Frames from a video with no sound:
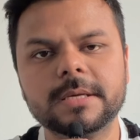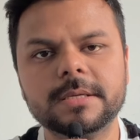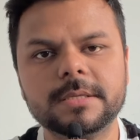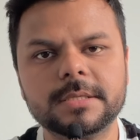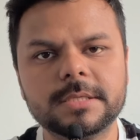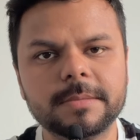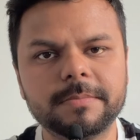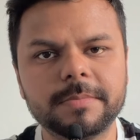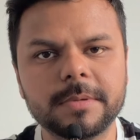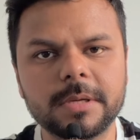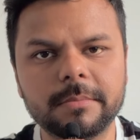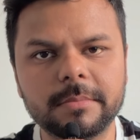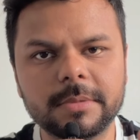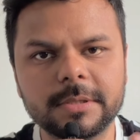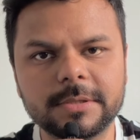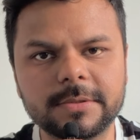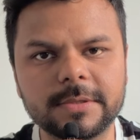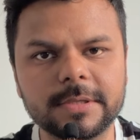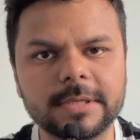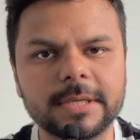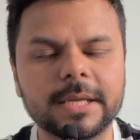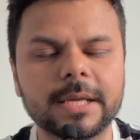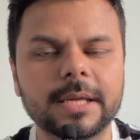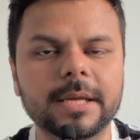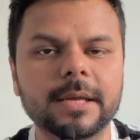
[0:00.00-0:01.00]
Tip number
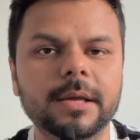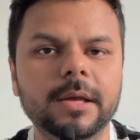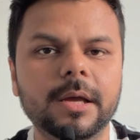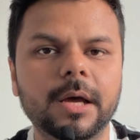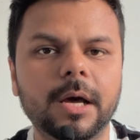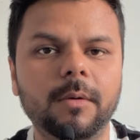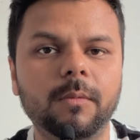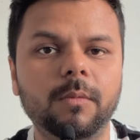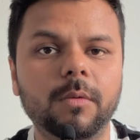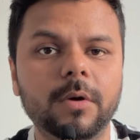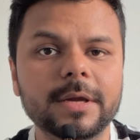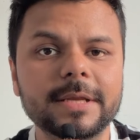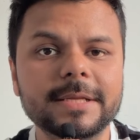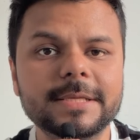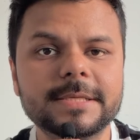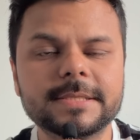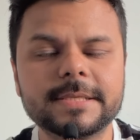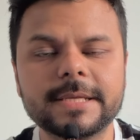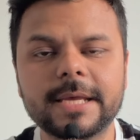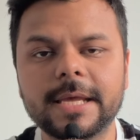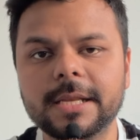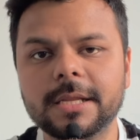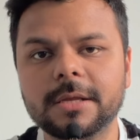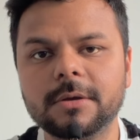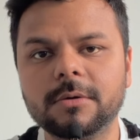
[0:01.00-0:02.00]
three, avoid
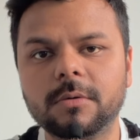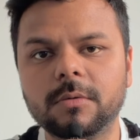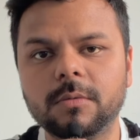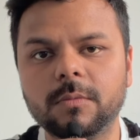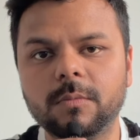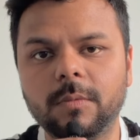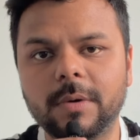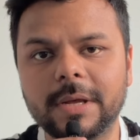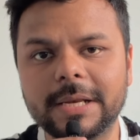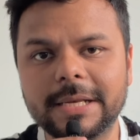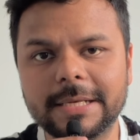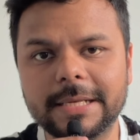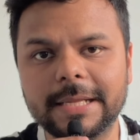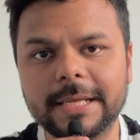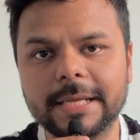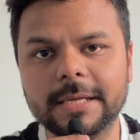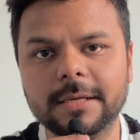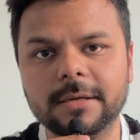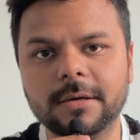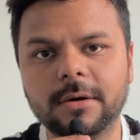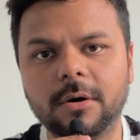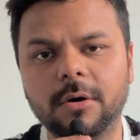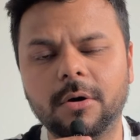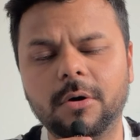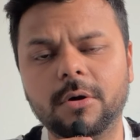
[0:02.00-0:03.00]
standing on one leg
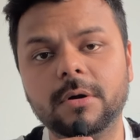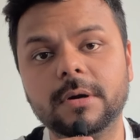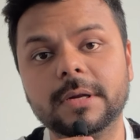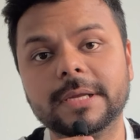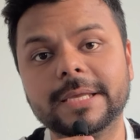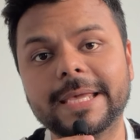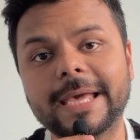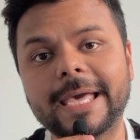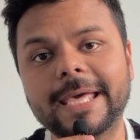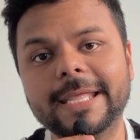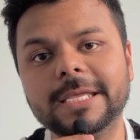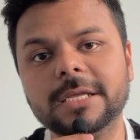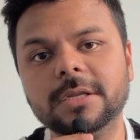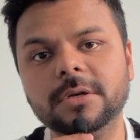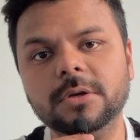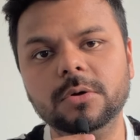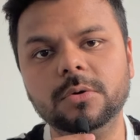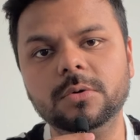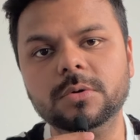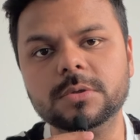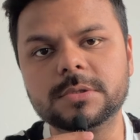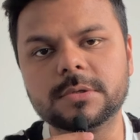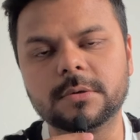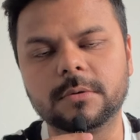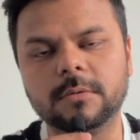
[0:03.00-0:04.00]
or carrying
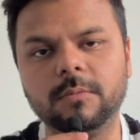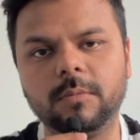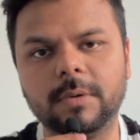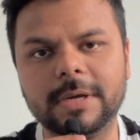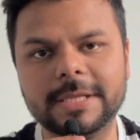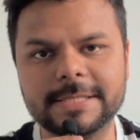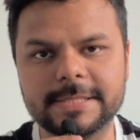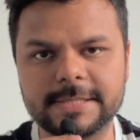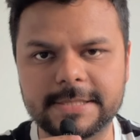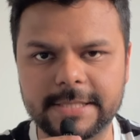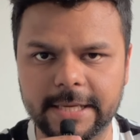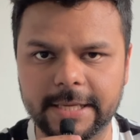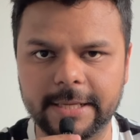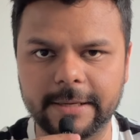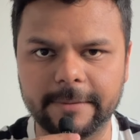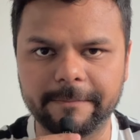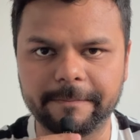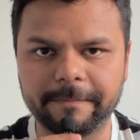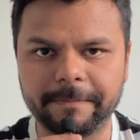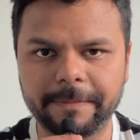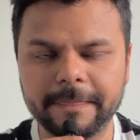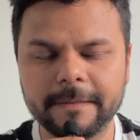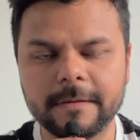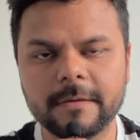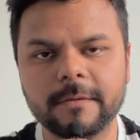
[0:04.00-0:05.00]
loads on one side.
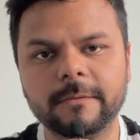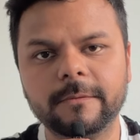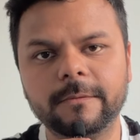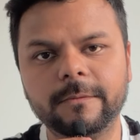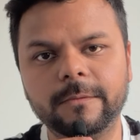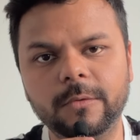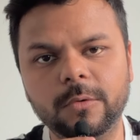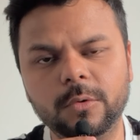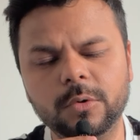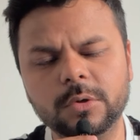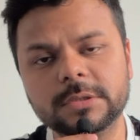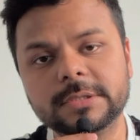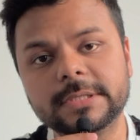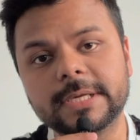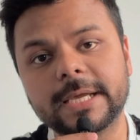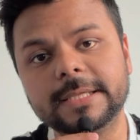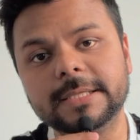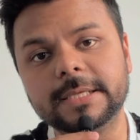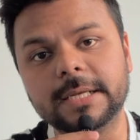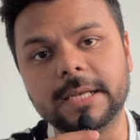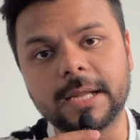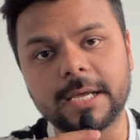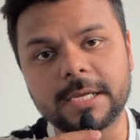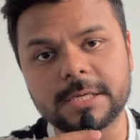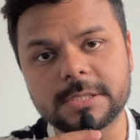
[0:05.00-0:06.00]
Fourth and
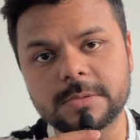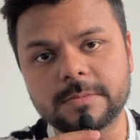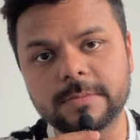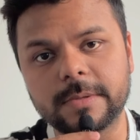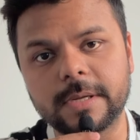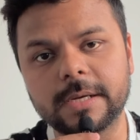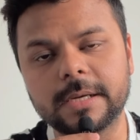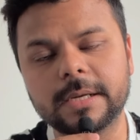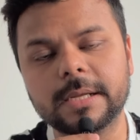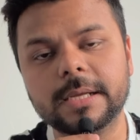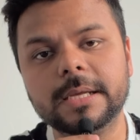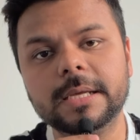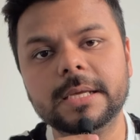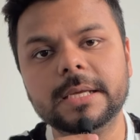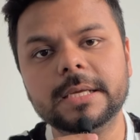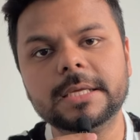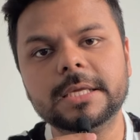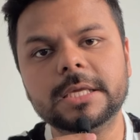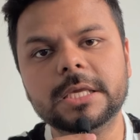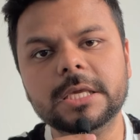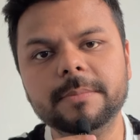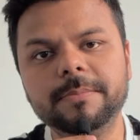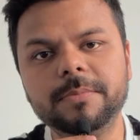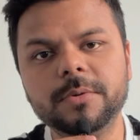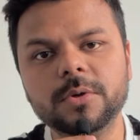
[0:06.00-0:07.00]
the last one,
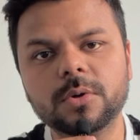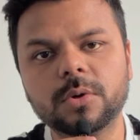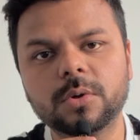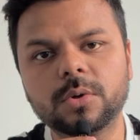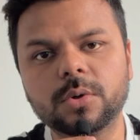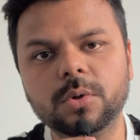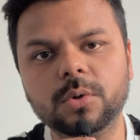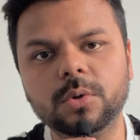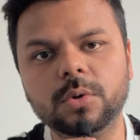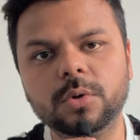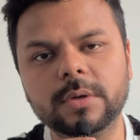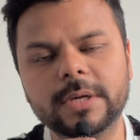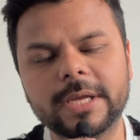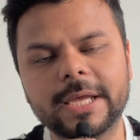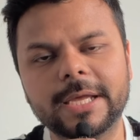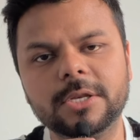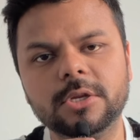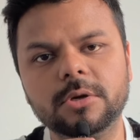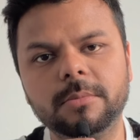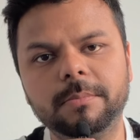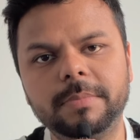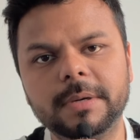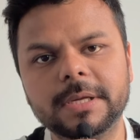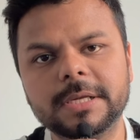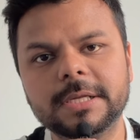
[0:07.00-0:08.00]
keep your core and
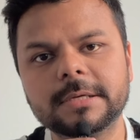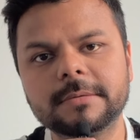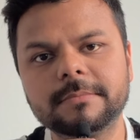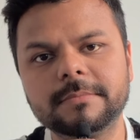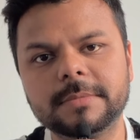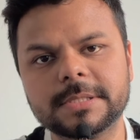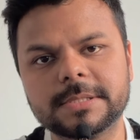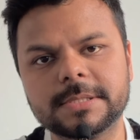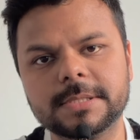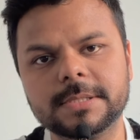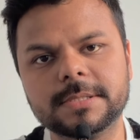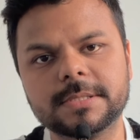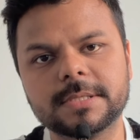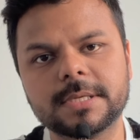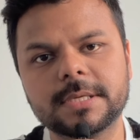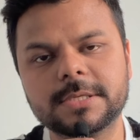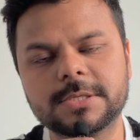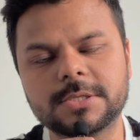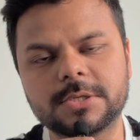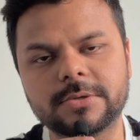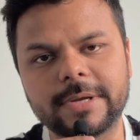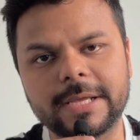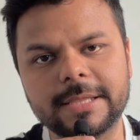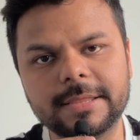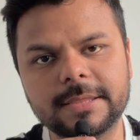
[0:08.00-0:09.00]
your buttock muscles
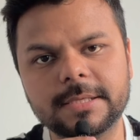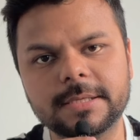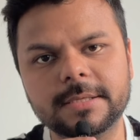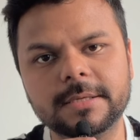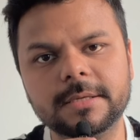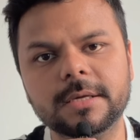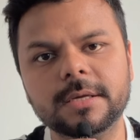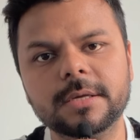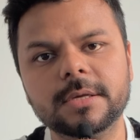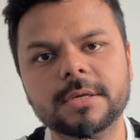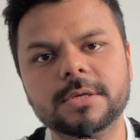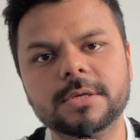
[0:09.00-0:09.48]
strengthened